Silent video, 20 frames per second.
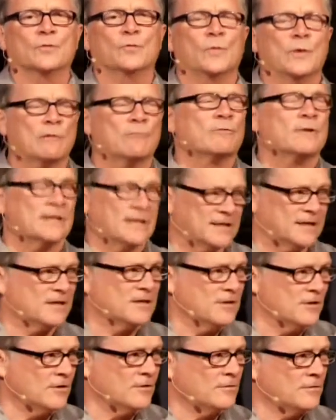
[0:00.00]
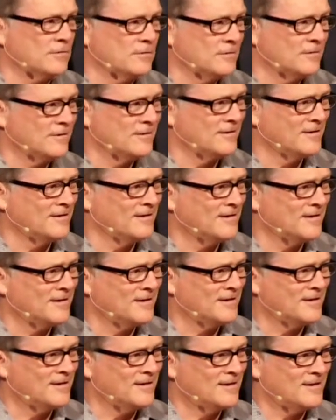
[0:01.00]
that we really know.
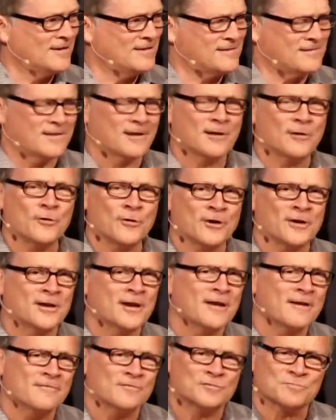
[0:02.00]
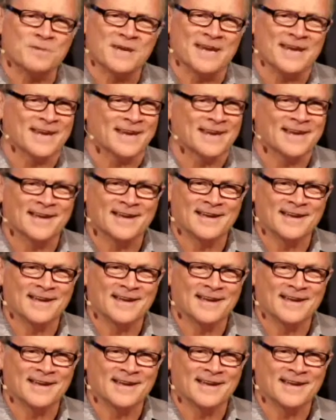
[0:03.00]
The Lord loves me.